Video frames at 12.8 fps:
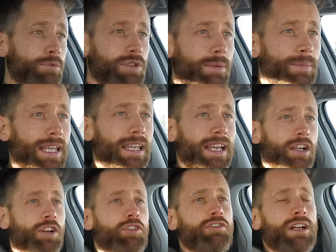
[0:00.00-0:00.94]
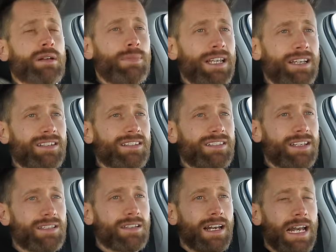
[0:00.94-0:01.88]
to be incredibly
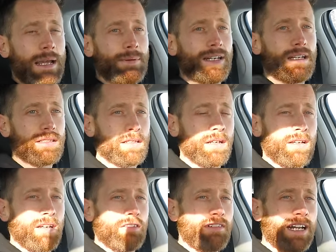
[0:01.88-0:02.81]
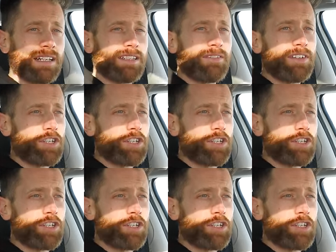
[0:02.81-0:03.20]
consistent lapping this relatively